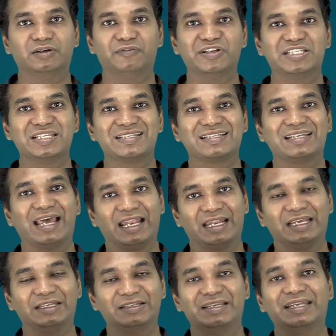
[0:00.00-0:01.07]
which is uh,
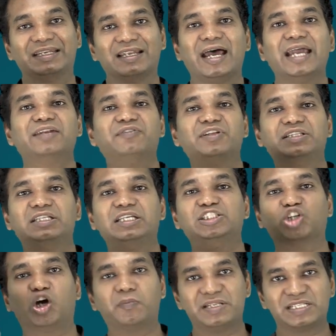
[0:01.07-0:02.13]
in line with the
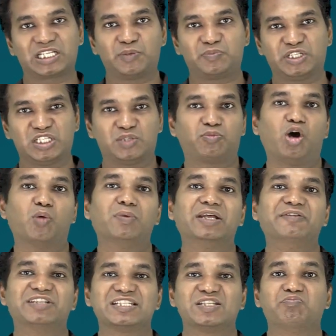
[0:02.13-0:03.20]
job descriptions,
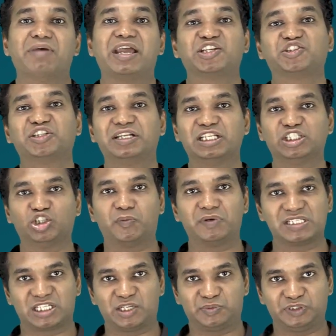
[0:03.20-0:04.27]
probably just mention the job
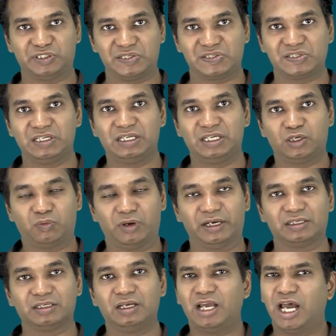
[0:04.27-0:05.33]
descriptions,
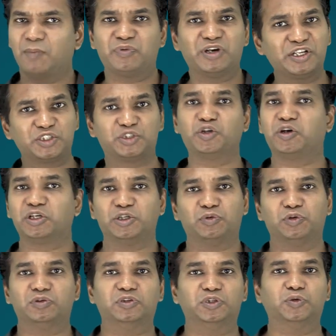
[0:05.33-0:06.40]
right? I'm pretty sure
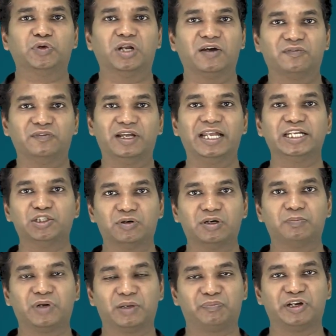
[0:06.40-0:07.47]
you, you would have done
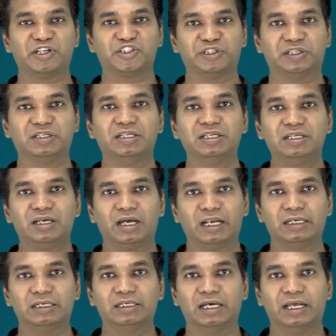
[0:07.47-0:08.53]
your preparation
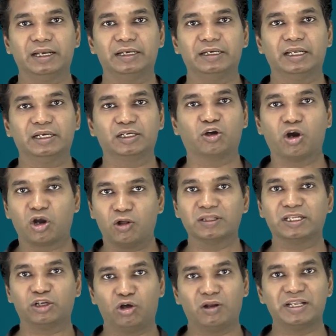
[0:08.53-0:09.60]
and, and, and got all
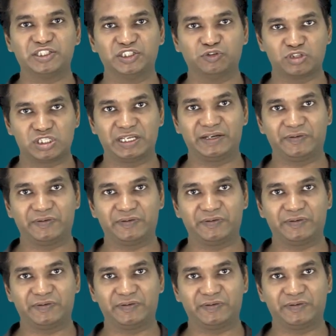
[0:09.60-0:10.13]
the knowledge in those